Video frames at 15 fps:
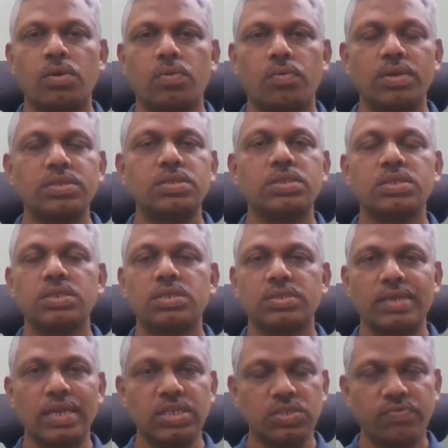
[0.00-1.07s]
Once this is
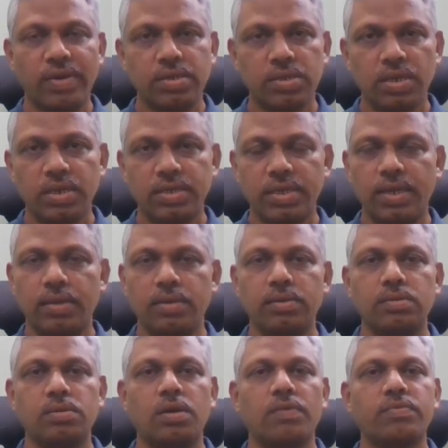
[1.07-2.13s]
satisfactorily
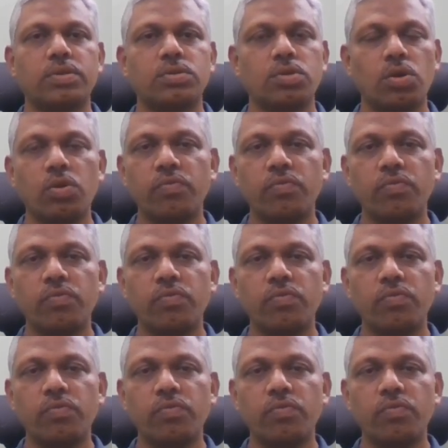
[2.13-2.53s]
done, after thorough